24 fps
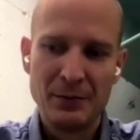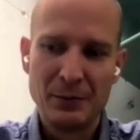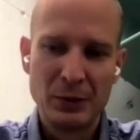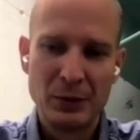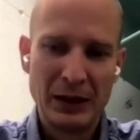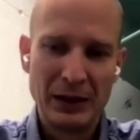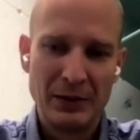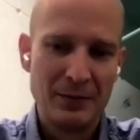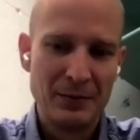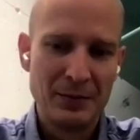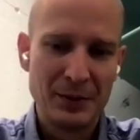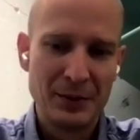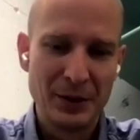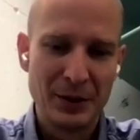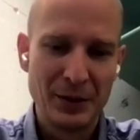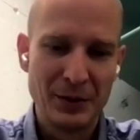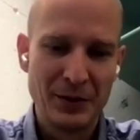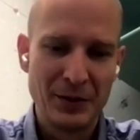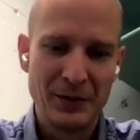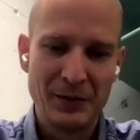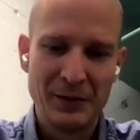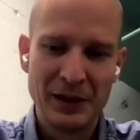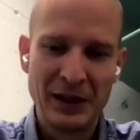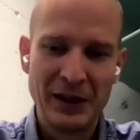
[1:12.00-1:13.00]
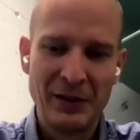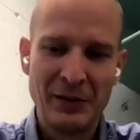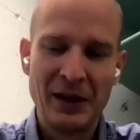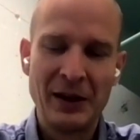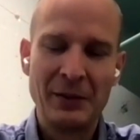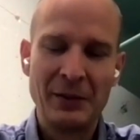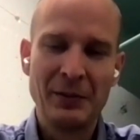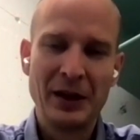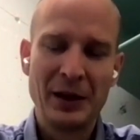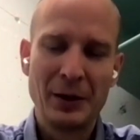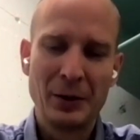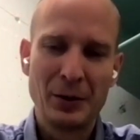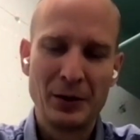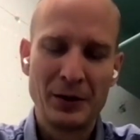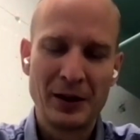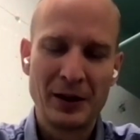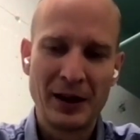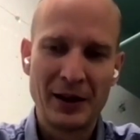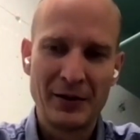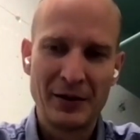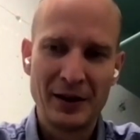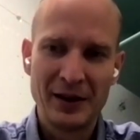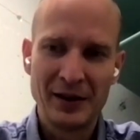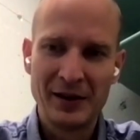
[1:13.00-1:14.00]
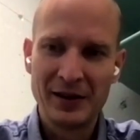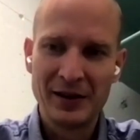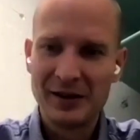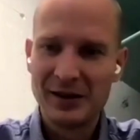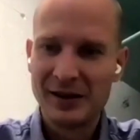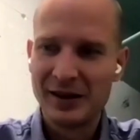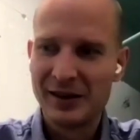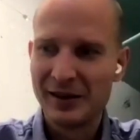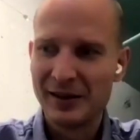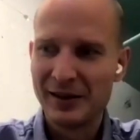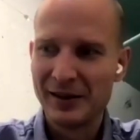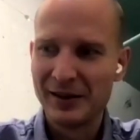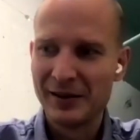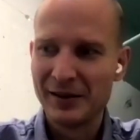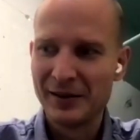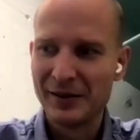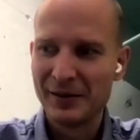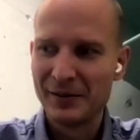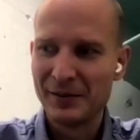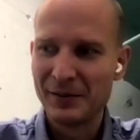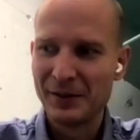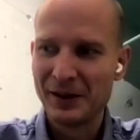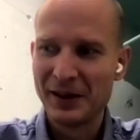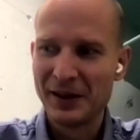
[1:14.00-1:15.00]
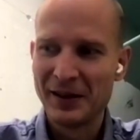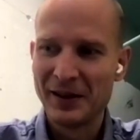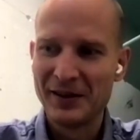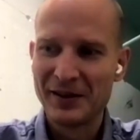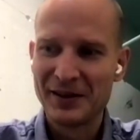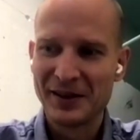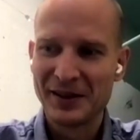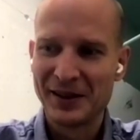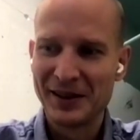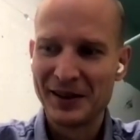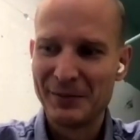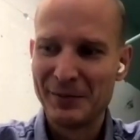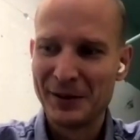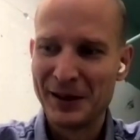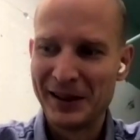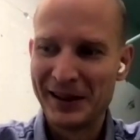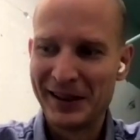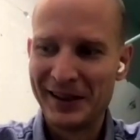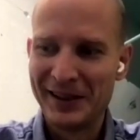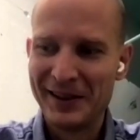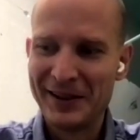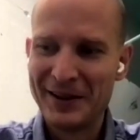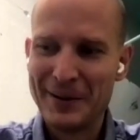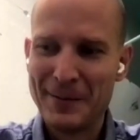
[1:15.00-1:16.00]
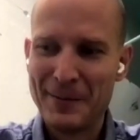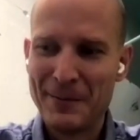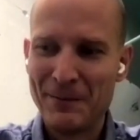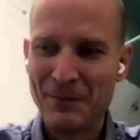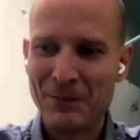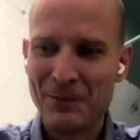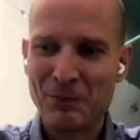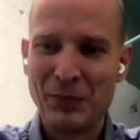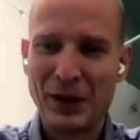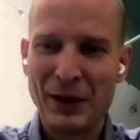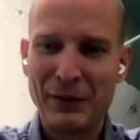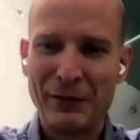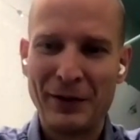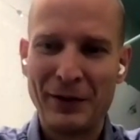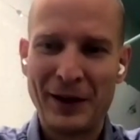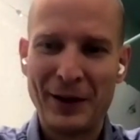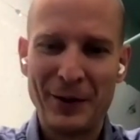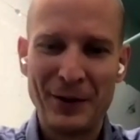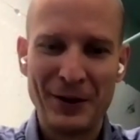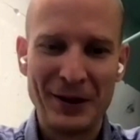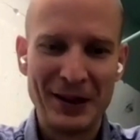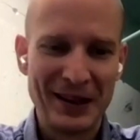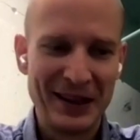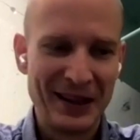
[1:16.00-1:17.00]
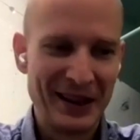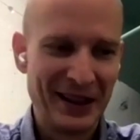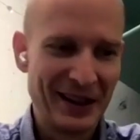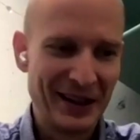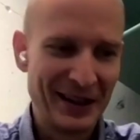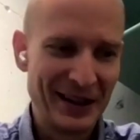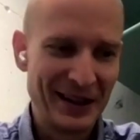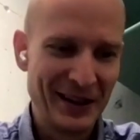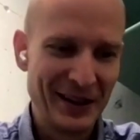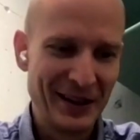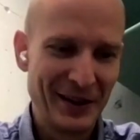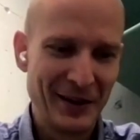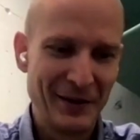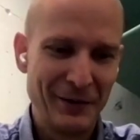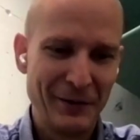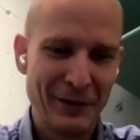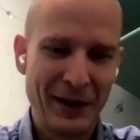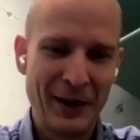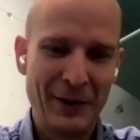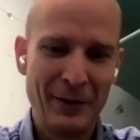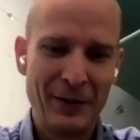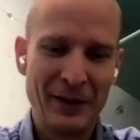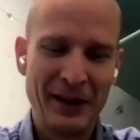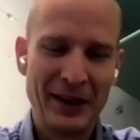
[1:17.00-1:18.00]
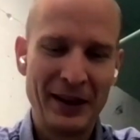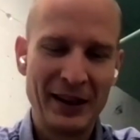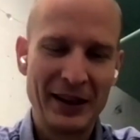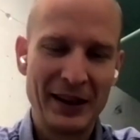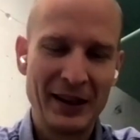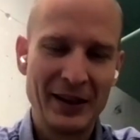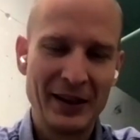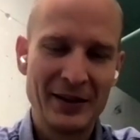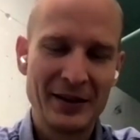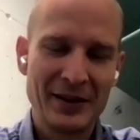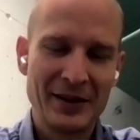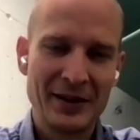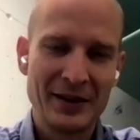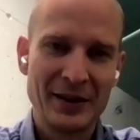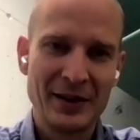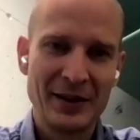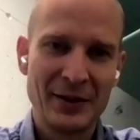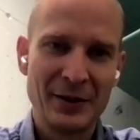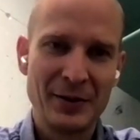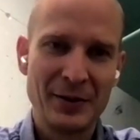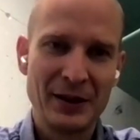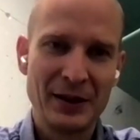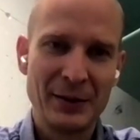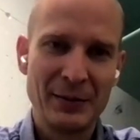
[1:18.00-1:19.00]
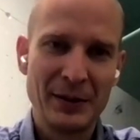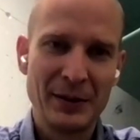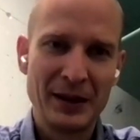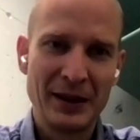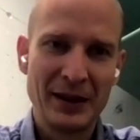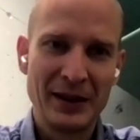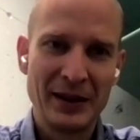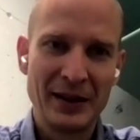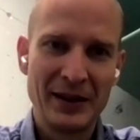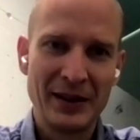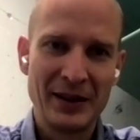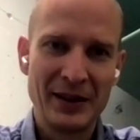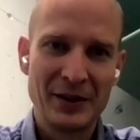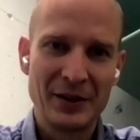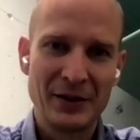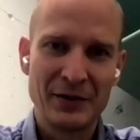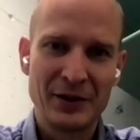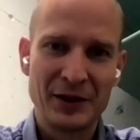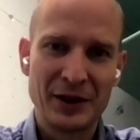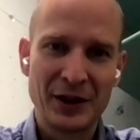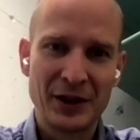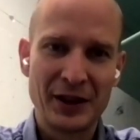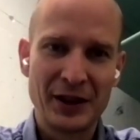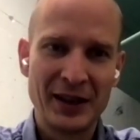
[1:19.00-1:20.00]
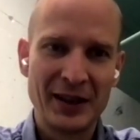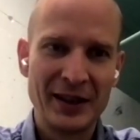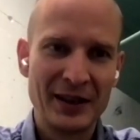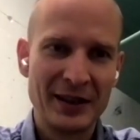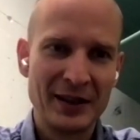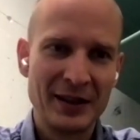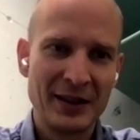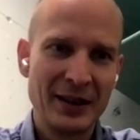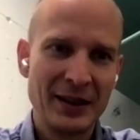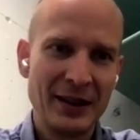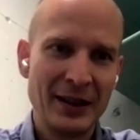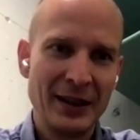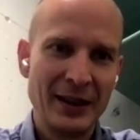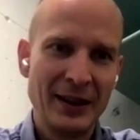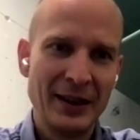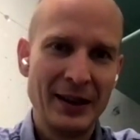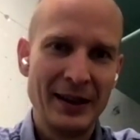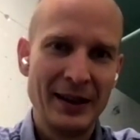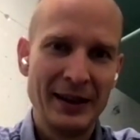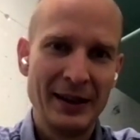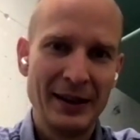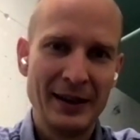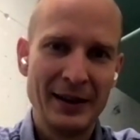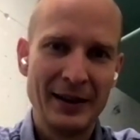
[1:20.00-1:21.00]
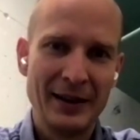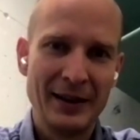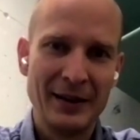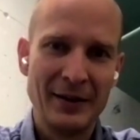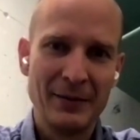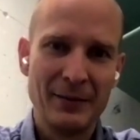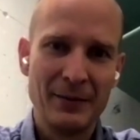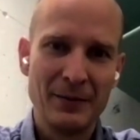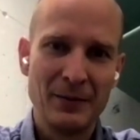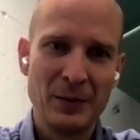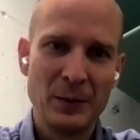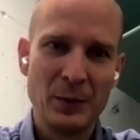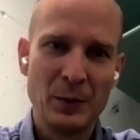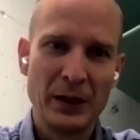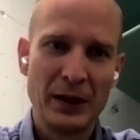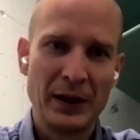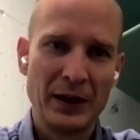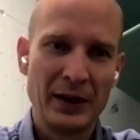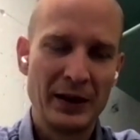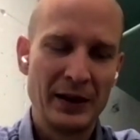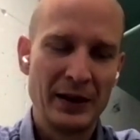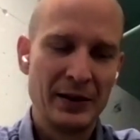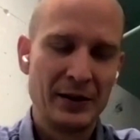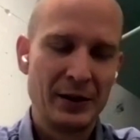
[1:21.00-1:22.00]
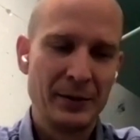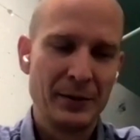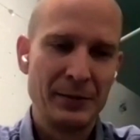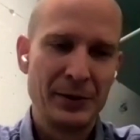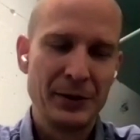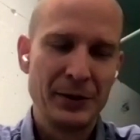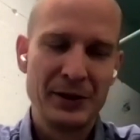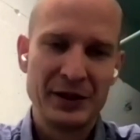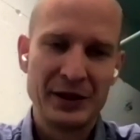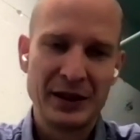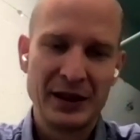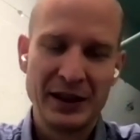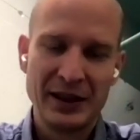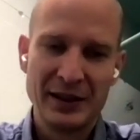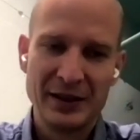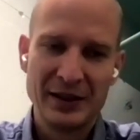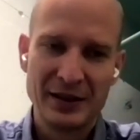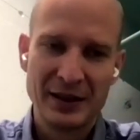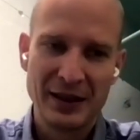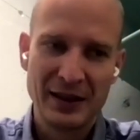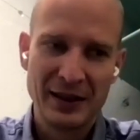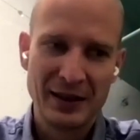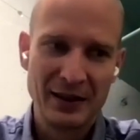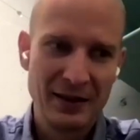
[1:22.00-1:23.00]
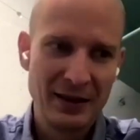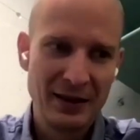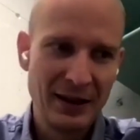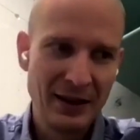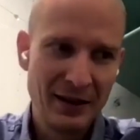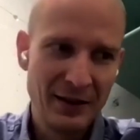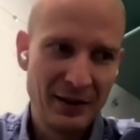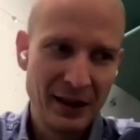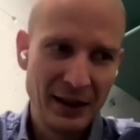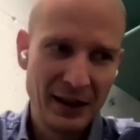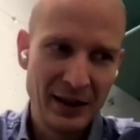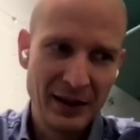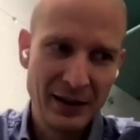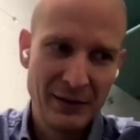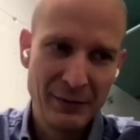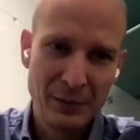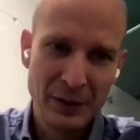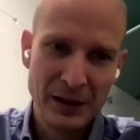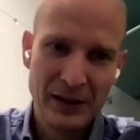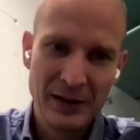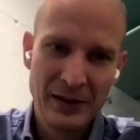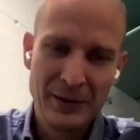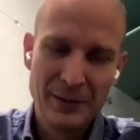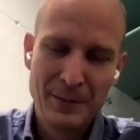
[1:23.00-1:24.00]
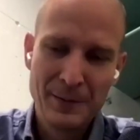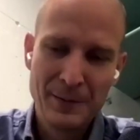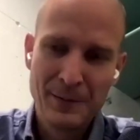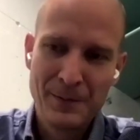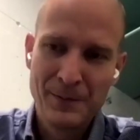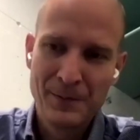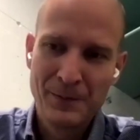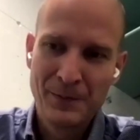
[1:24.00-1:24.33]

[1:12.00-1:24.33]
well, uh, in in my whole career, um, I started my my founding founding years uh, during my years of study um, when I did computer science, and I think I've been